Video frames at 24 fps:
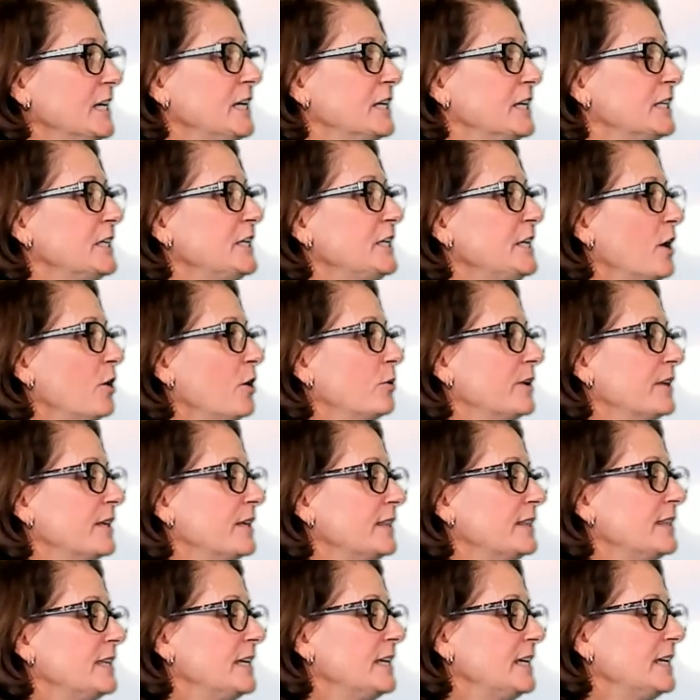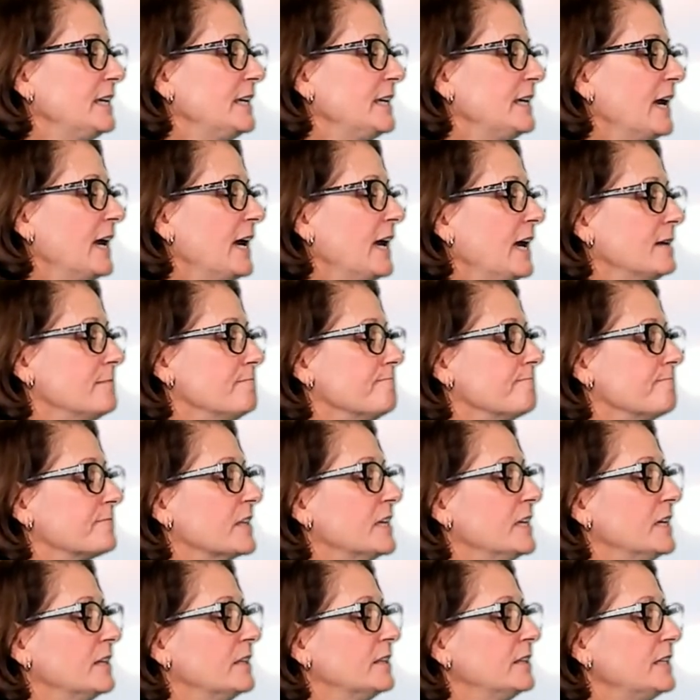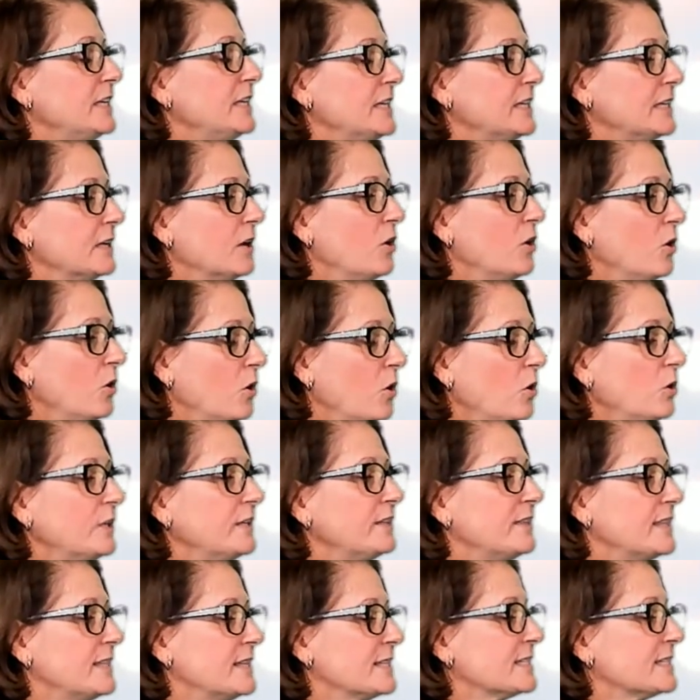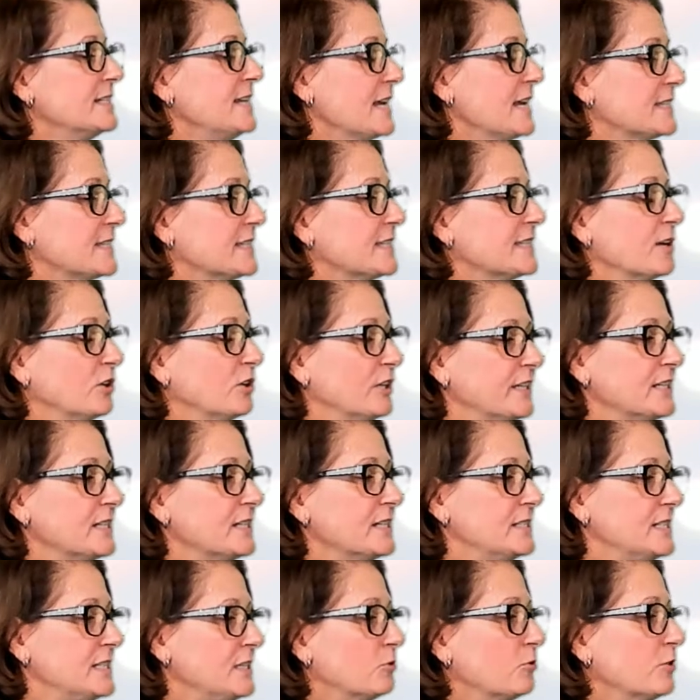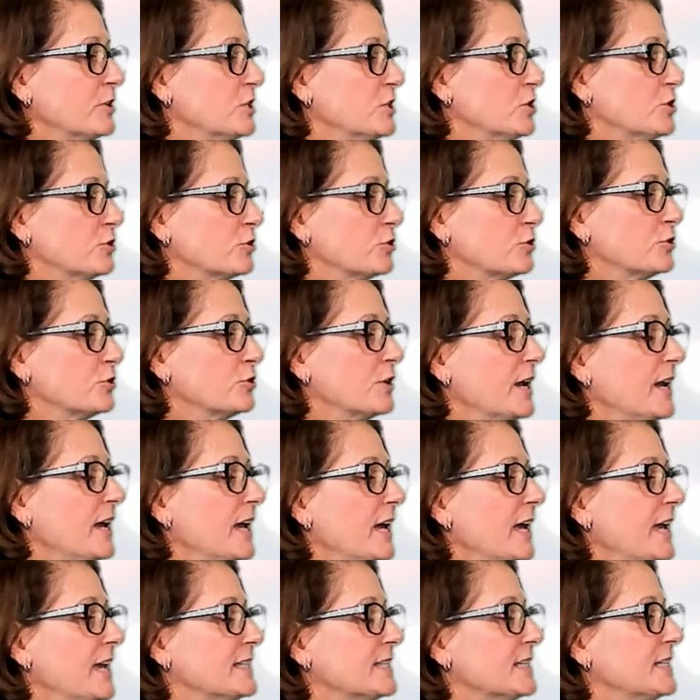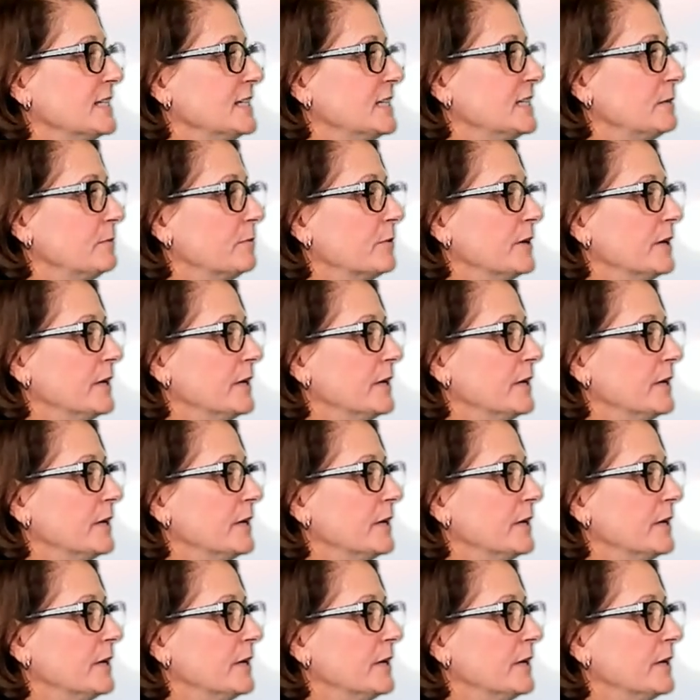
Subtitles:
the only thing that's necessarily going to decrease your STD